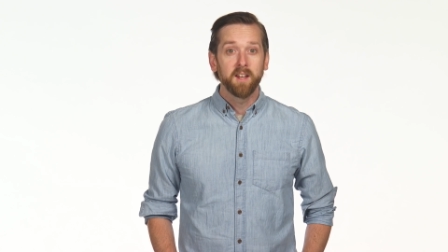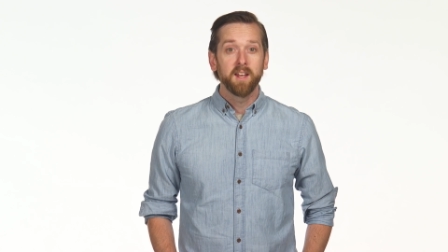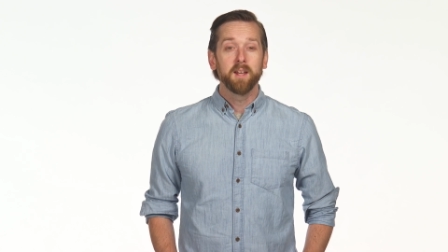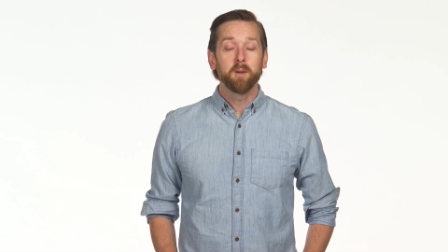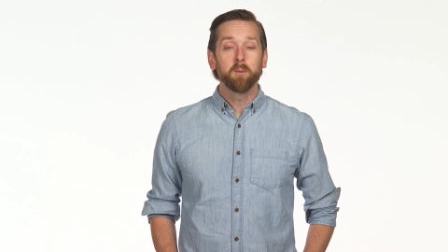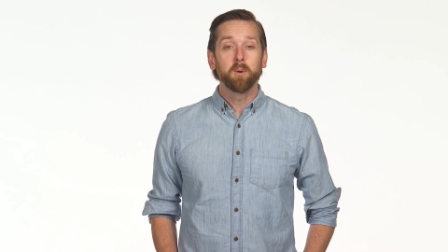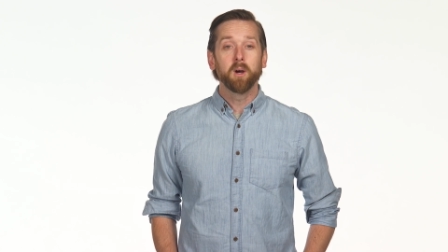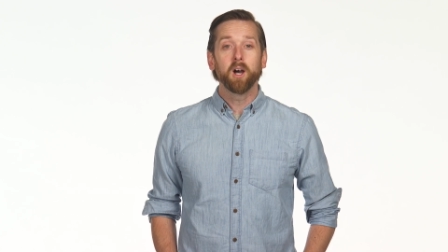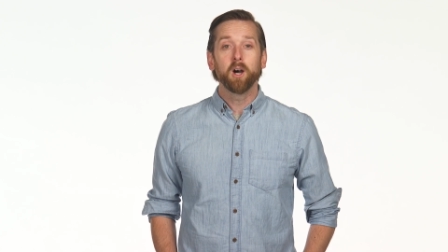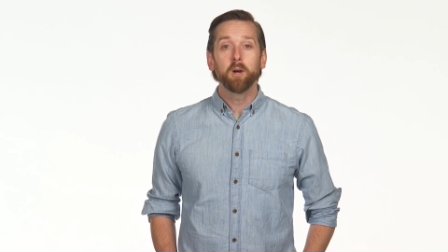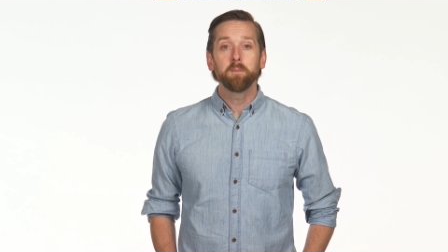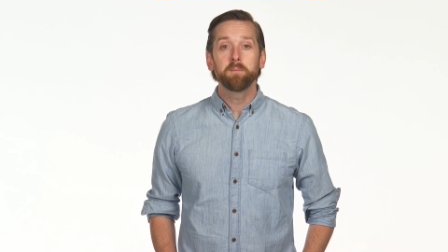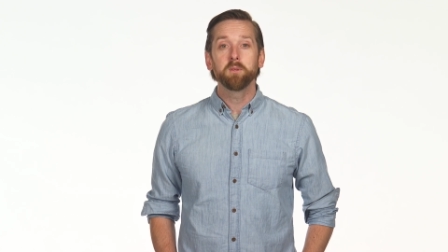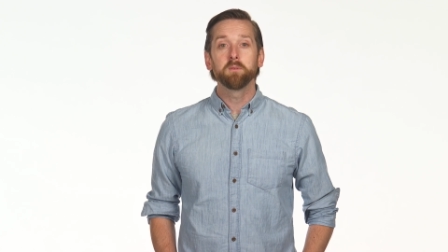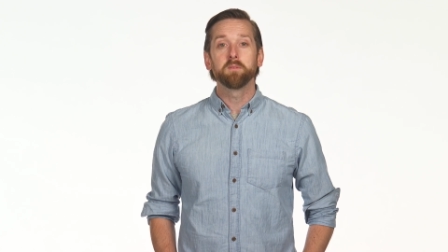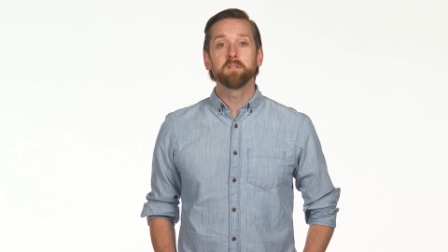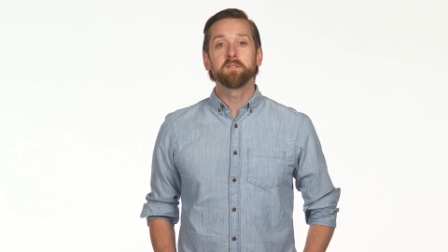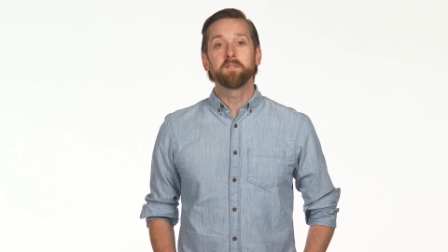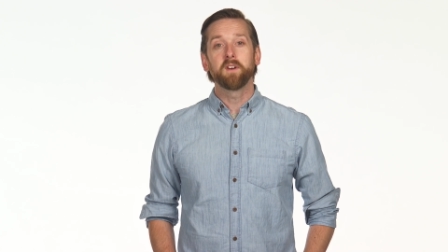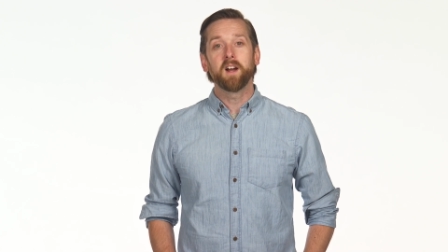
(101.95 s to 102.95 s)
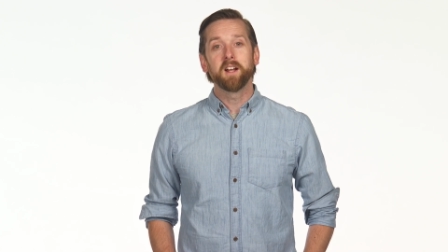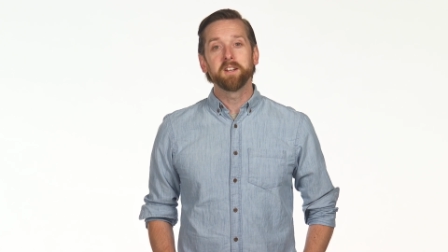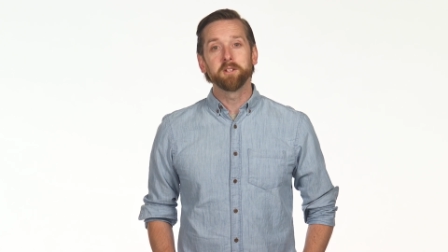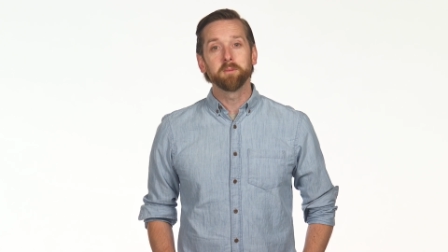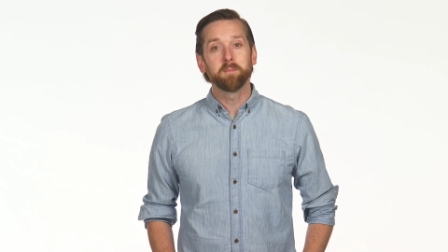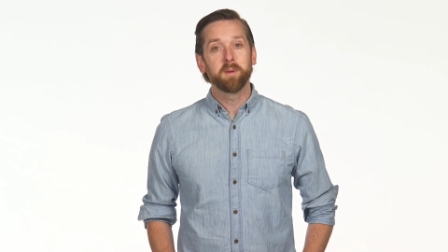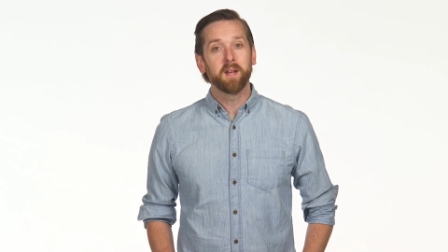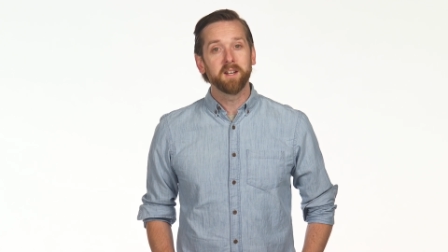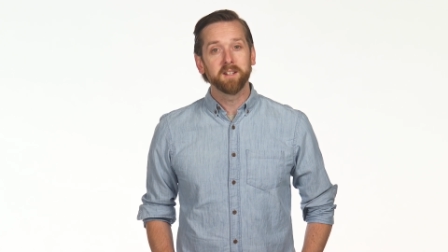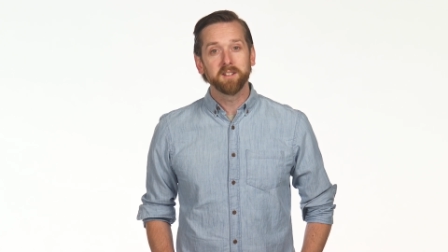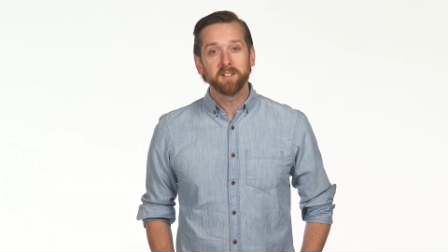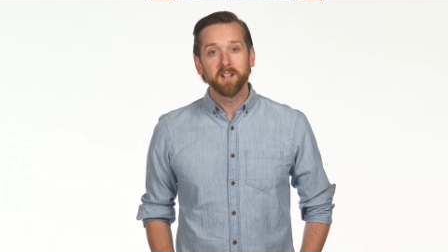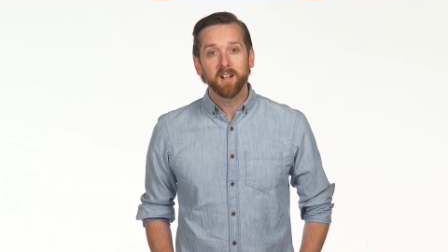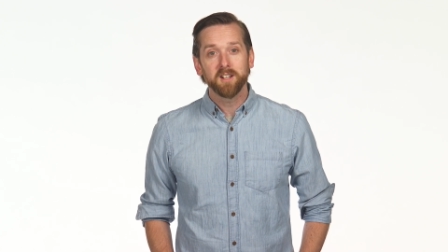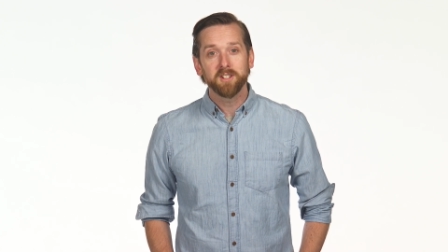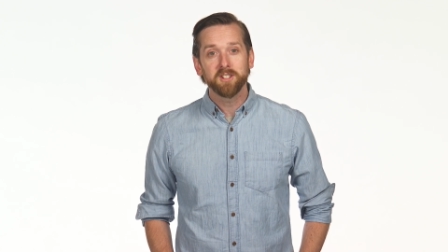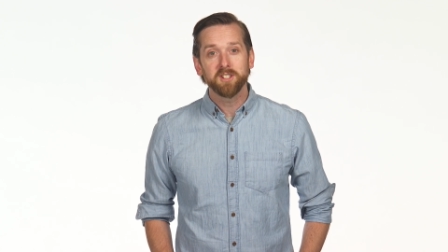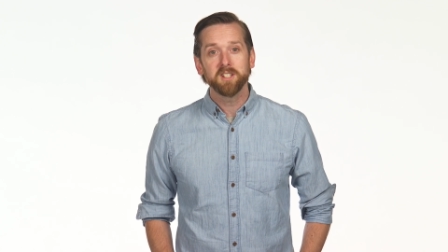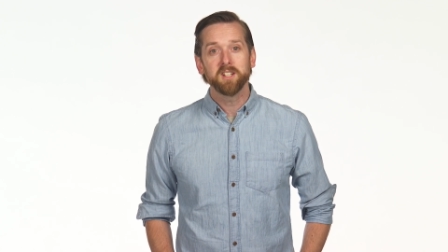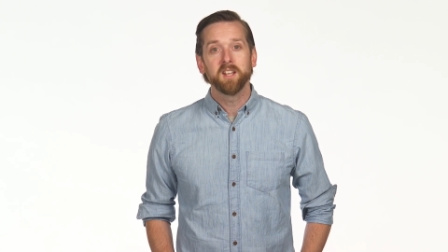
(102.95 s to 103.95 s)
it will help you refine your
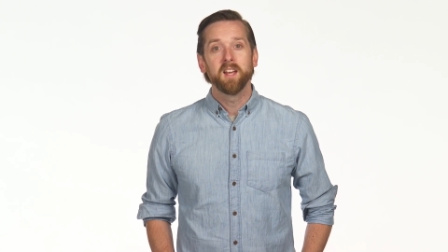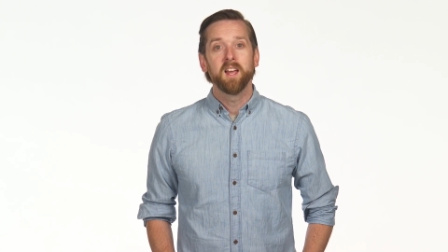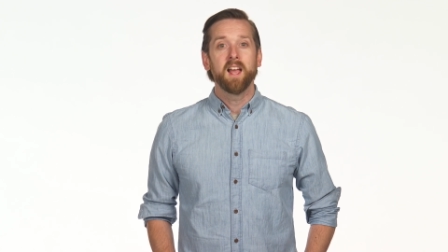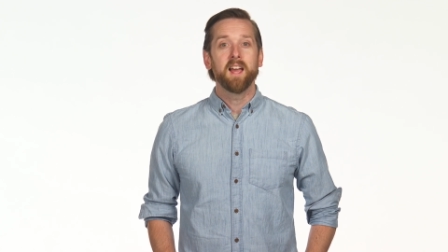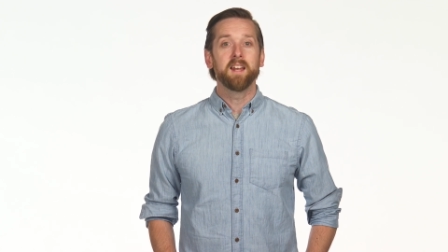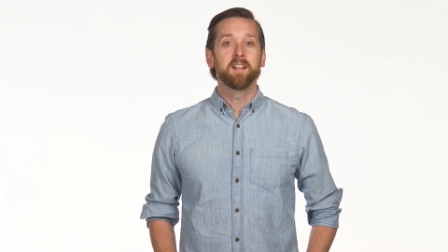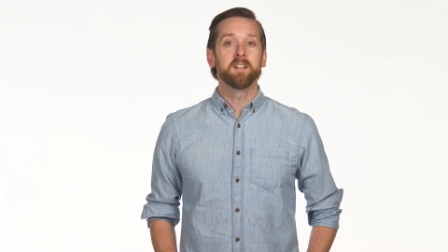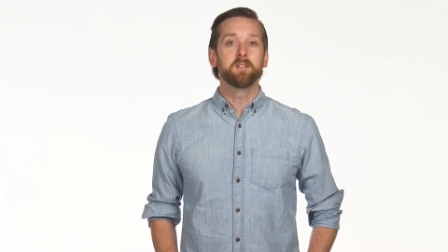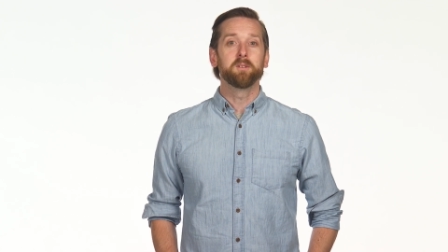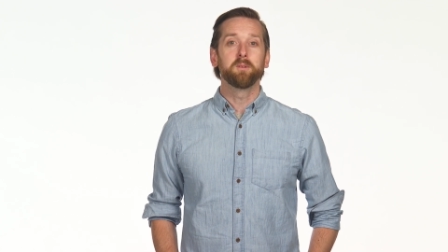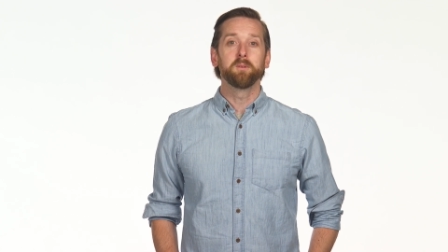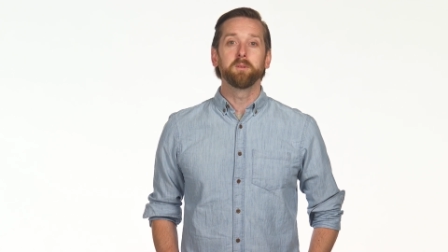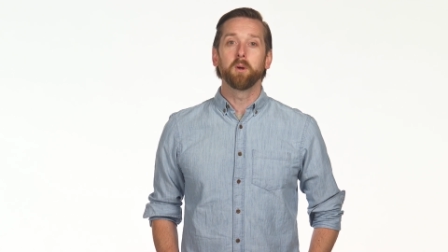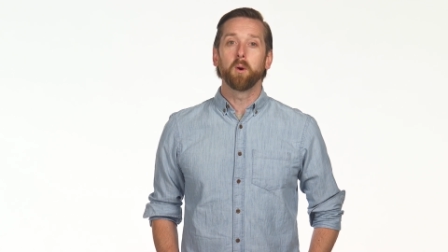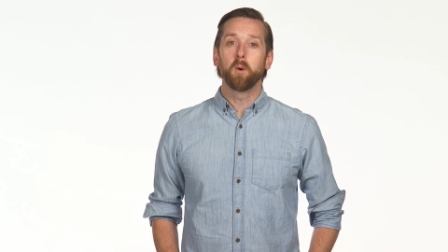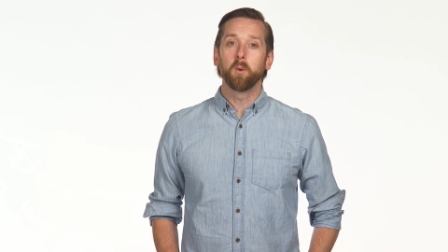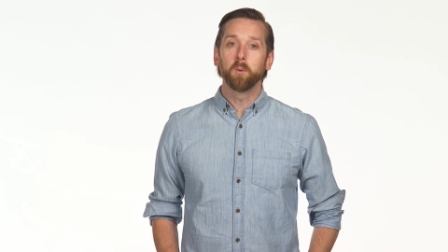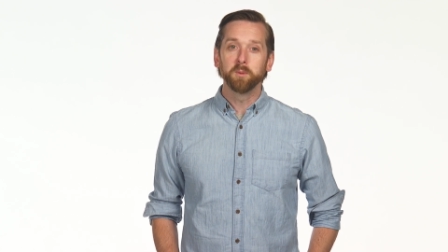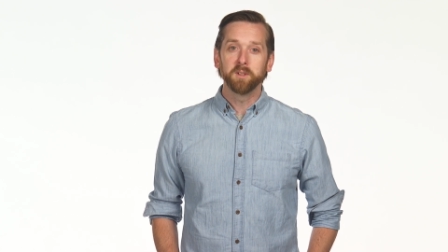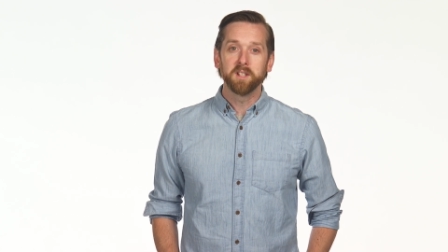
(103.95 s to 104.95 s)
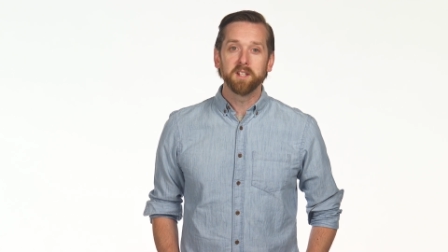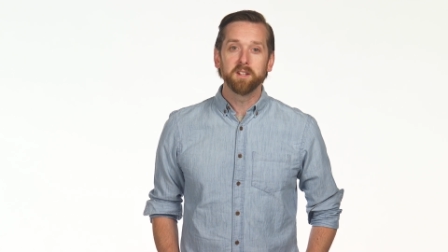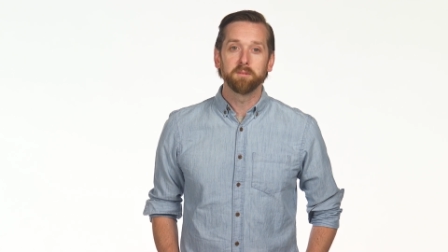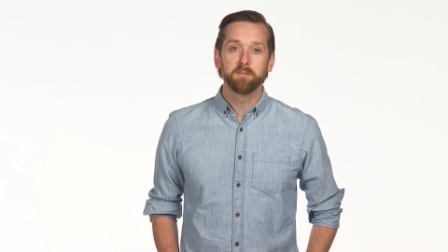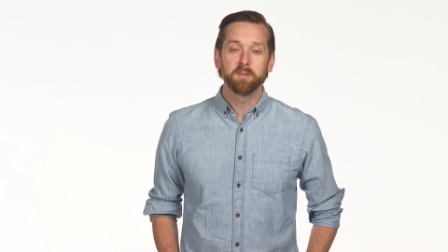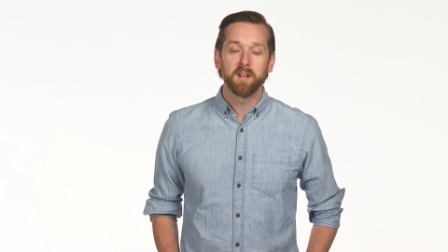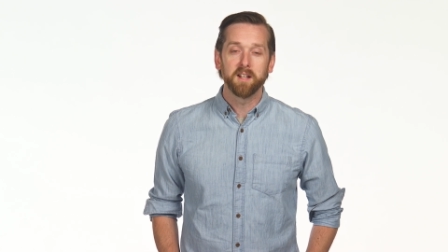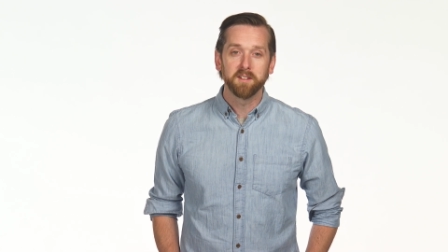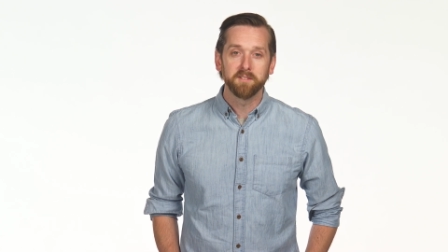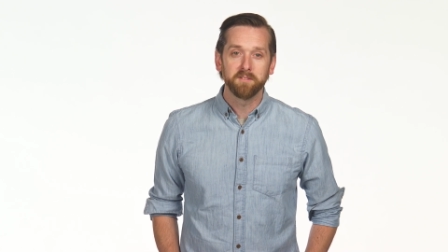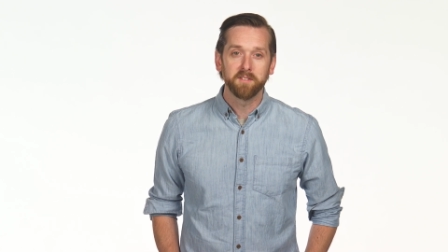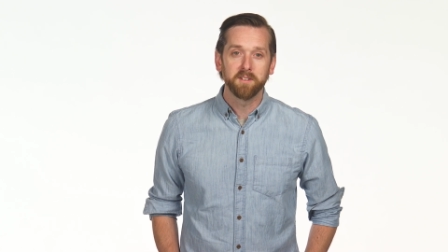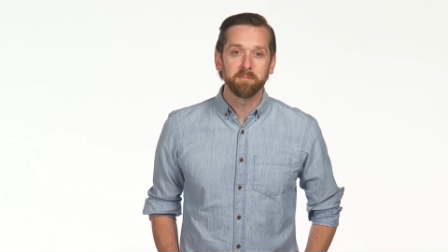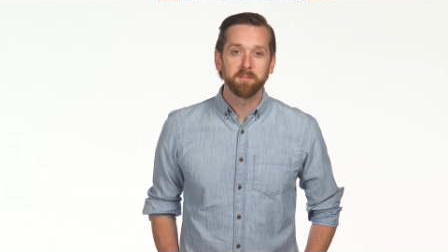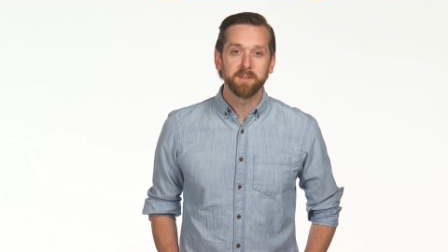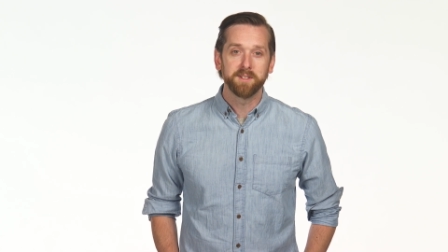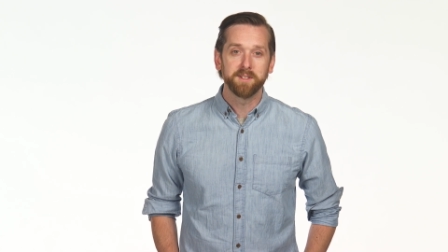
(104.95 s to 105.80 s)
pedagogy and include only the relevant